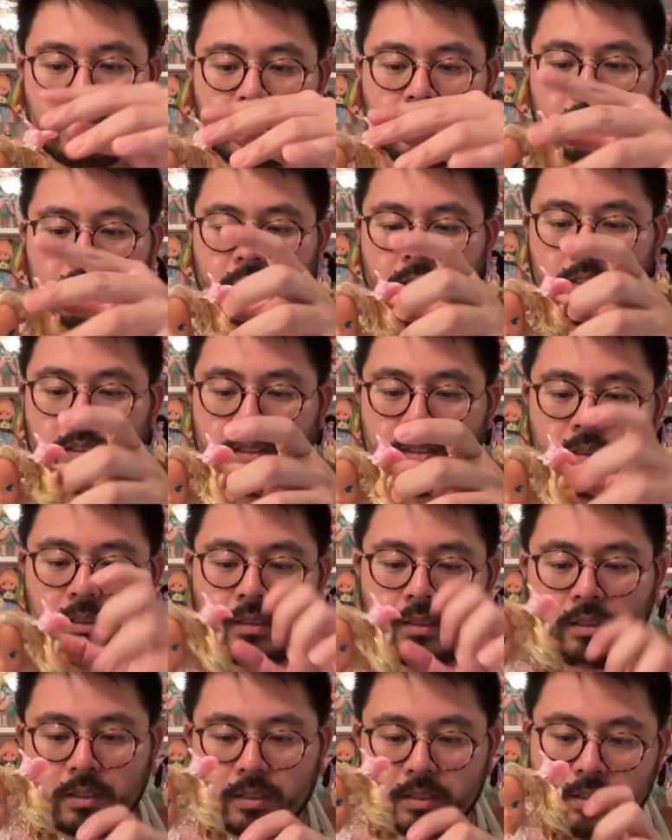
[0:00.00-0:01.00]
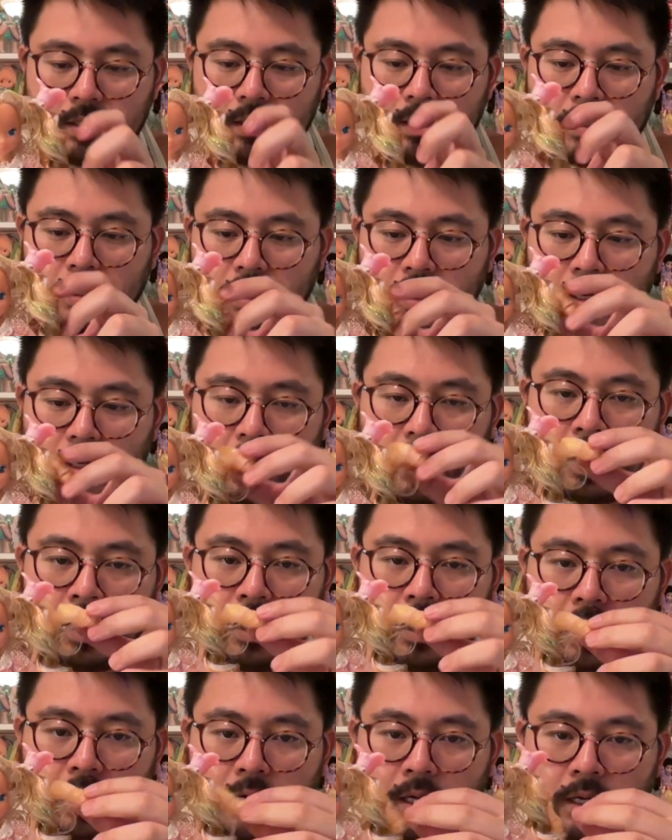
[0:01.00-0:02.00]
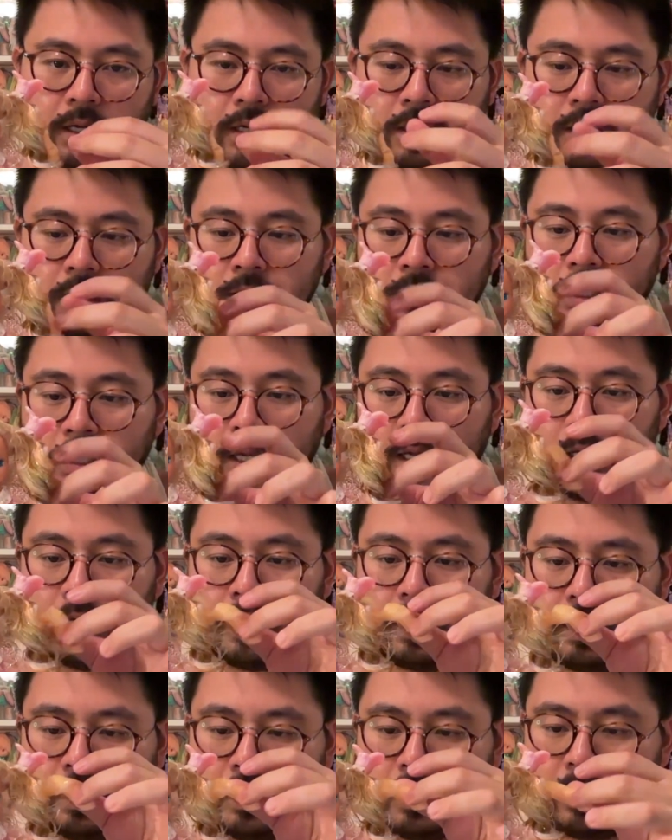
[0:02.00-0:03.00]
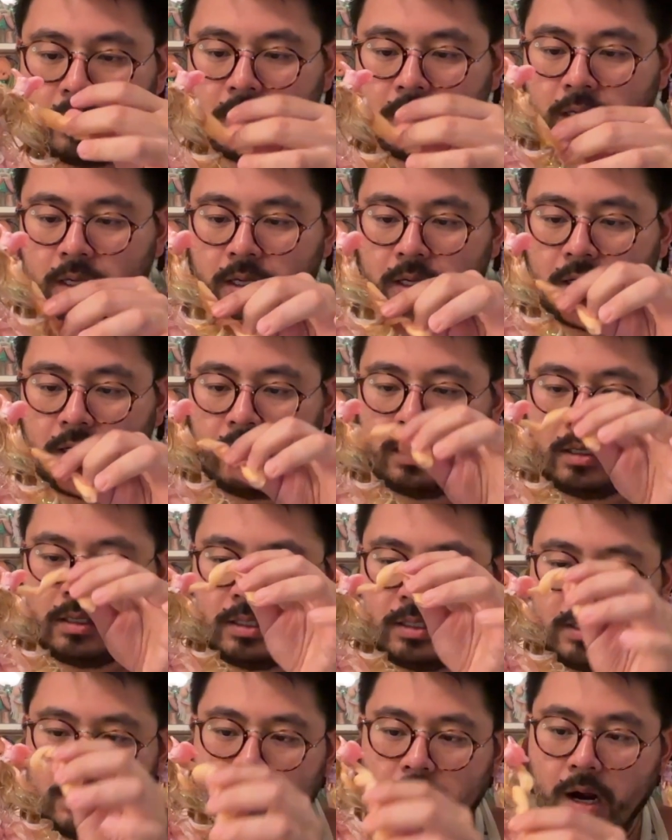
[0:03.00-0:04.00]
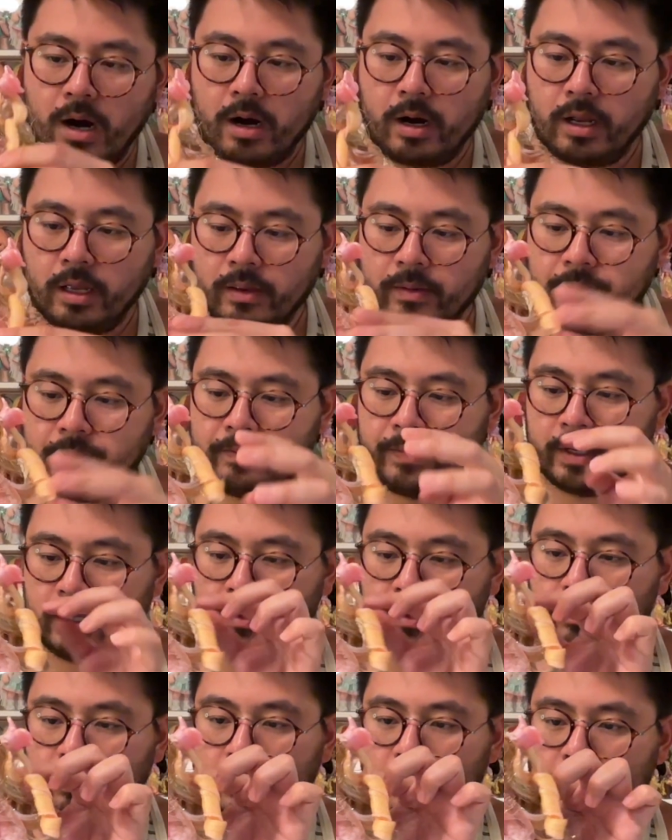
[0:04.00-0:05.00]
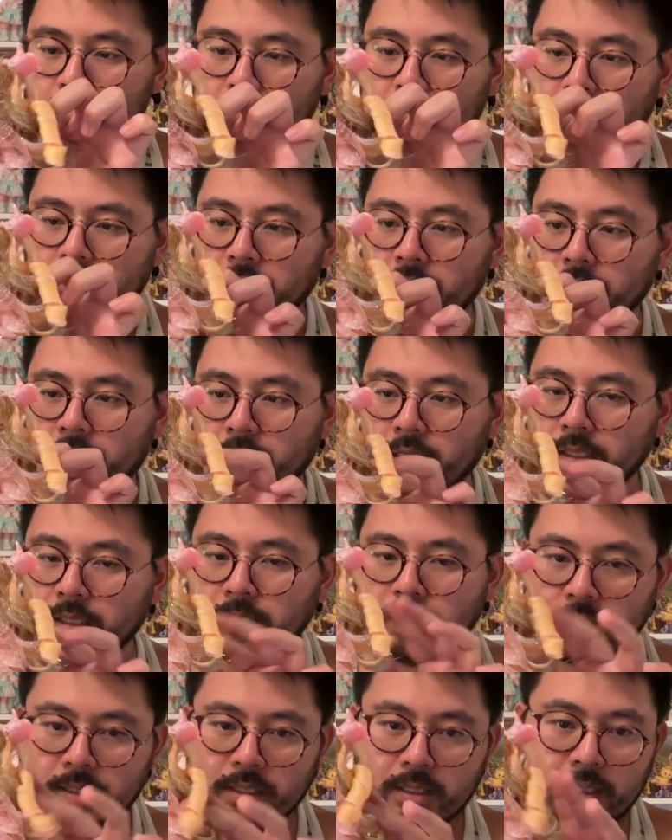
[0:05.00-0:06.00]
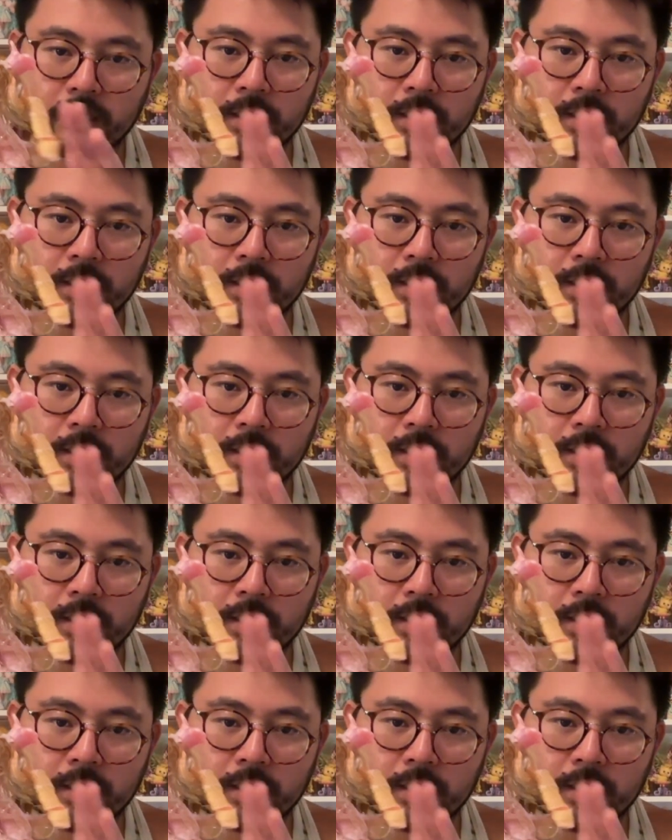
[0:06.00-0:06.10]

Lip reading: This looks ugly. Sorry, but you look hideous.